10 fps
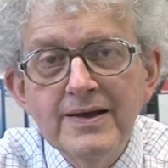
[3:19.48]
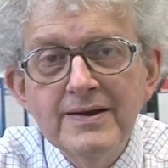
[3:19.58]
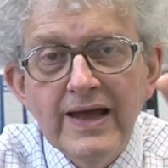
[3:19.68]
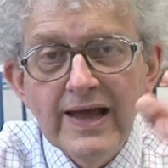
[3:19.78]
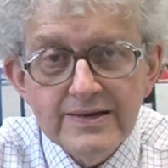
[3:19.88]

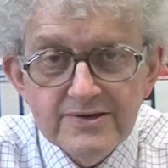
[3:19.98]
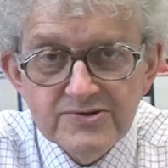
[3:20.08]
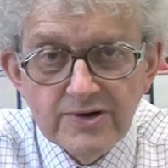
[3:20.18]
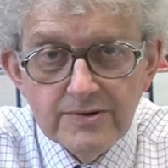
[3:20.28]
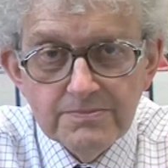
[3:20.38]
An
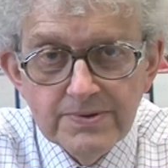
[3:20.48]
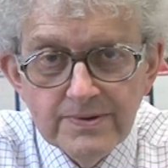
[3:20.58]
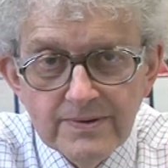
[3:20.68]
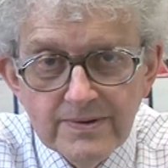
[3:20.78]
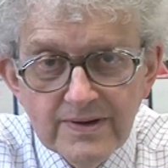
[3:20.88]
allotrope
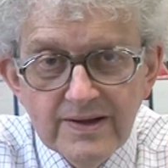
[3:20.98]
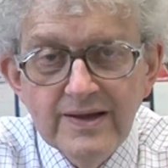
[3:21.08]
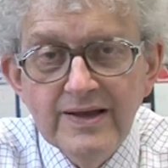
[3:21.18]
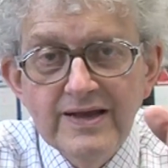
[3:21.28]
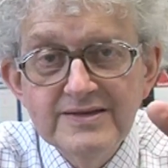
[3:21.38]

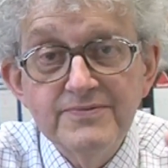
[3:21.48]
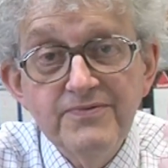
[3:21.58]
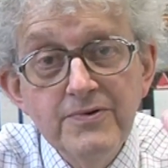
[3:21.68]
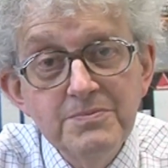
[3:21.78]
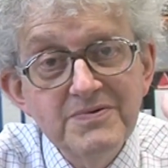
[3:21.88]
is a
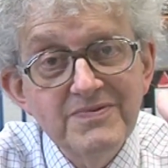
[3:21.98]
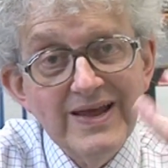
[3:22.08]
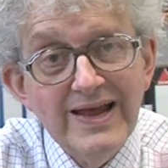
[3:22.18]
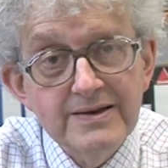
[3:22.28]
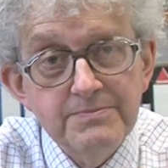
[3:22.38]
form of
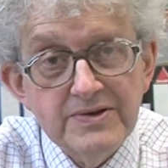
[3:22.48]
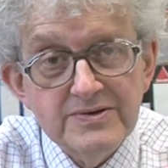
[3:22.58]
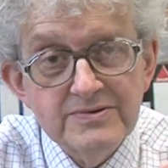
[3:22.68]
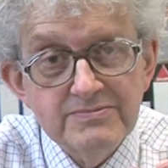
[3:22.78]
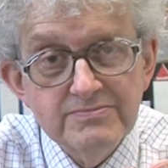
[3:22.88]
an
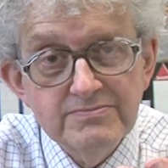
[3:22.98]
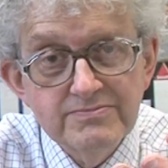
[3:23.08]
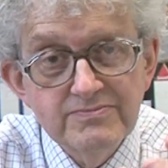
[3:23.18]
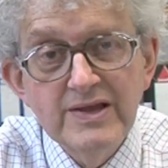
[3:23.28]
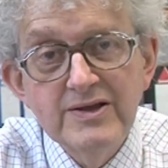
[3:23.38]
element,
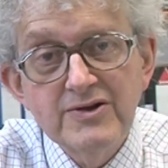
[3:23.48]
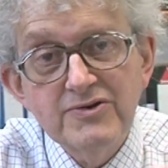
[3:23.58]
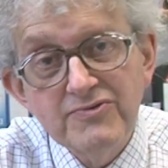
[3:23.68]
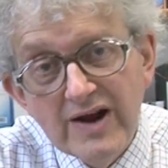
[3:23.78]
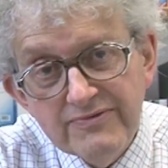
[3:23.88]

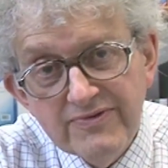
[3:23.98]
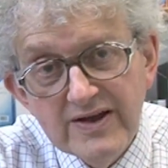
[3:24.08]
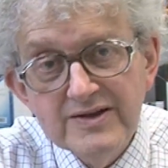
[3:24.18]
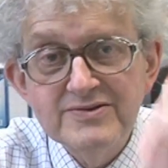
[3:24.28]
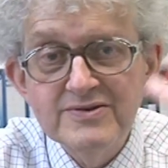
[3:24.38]

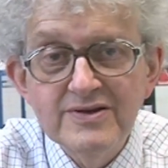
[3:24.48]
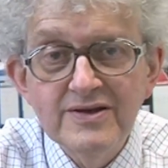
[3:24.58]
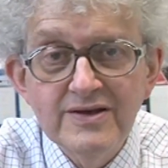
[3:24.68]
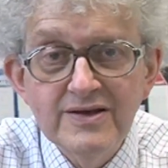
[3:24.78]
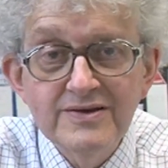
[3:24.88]
graphite
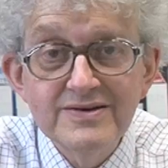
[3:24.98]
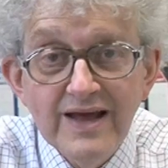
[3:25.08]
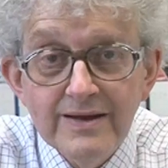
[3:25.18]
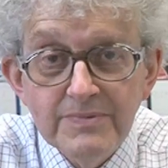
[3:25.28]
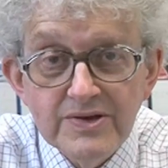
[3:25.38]
and
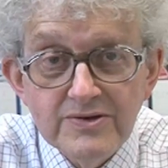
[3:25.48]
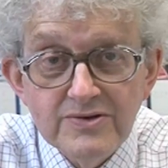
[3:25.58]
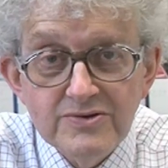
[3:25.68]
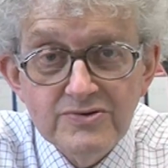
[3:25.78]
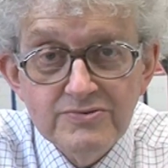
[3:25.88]

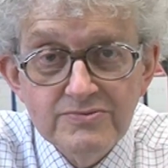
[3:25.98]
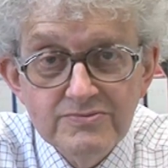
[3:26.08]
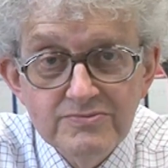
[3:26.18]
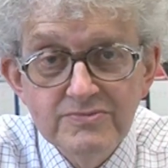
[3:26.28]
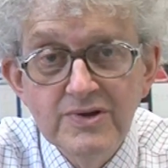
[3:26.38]
diamond,
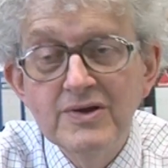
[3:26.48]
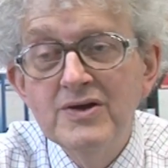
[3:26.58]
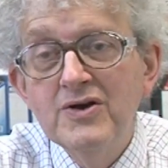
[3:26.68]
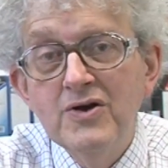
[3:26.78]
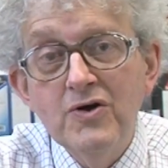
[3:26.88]

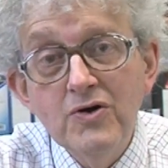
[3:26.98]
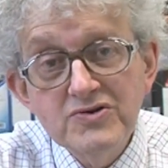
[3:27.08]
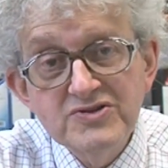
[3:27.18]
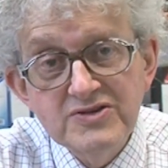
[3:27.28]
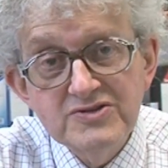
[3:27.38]

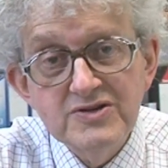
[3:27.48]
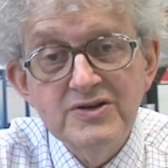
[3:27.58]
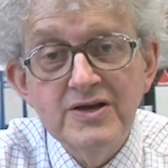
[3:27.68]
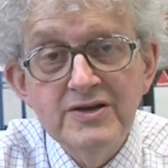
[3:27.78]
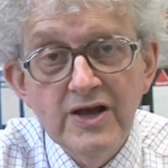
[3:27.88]

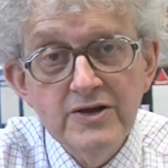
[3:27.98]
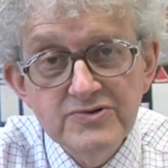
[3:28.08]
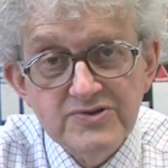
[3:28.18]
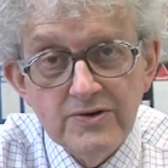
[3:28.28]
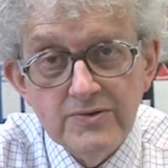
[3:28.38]
oxygen and
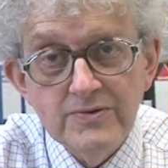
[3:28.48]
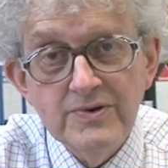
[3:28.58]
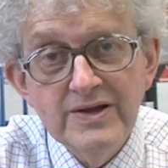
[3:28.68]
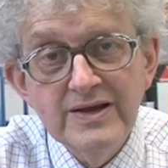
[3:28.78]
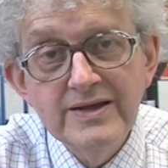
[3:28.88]
ozone.
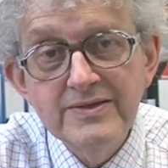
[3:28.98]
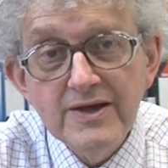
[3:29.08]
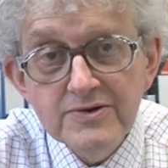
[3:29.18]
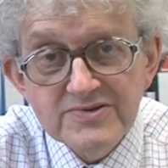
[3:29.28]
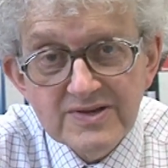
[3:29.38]
In
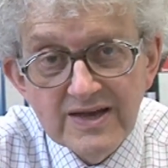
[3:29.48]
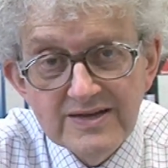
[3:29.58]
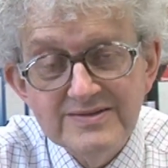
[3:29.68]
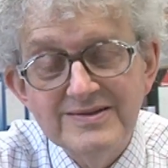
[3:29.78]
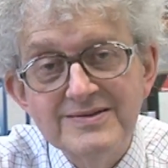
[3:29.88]
those
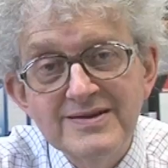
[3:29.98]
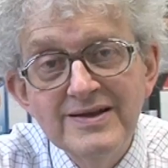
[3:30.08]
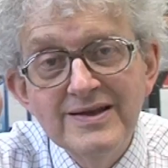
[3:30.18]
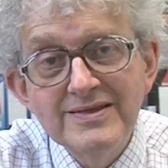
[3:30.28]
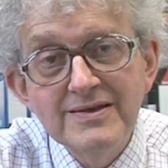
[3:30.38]
cases,
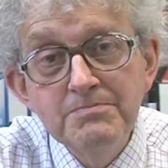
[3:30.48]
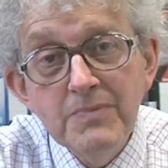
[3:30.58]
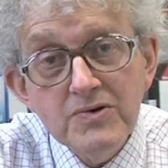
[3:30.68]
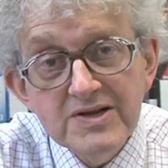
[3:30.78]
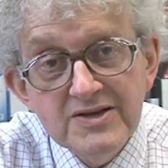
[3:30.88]
the
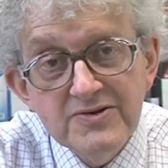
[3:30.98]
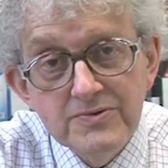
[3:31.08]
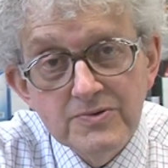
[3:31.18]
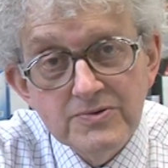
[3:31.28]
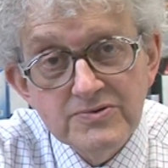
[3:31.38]

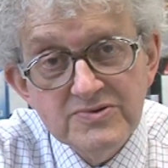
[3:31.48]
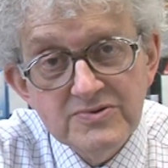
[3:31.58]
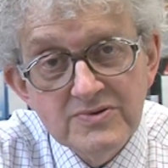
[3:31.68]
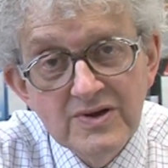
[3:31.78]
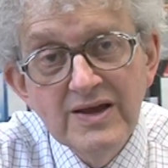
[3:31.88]

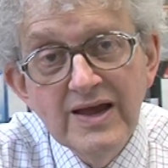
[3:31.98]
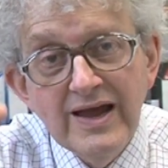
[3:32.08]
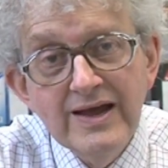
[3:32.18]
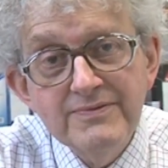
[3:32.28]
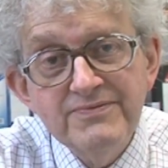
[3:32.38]
molecules
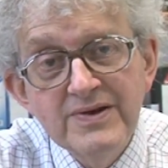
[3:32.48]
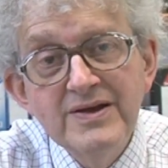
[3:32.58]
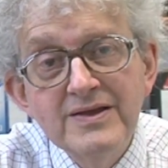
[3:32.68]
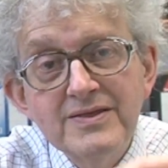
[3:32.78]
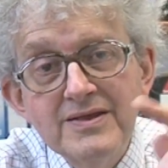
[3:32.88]
have
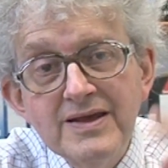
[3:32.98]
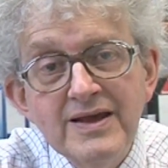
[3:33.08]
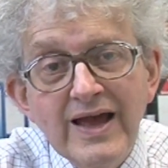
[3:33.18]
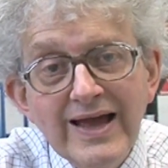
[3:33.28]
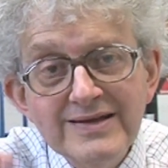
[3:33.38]

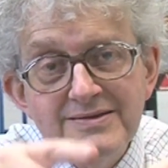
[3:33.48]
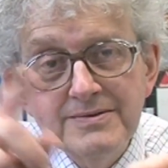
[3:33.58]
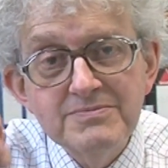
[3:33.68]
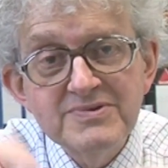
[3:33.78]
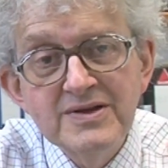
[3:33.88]
the
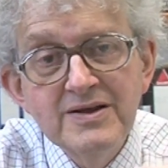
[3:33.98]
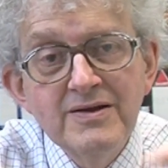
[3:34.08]
atoms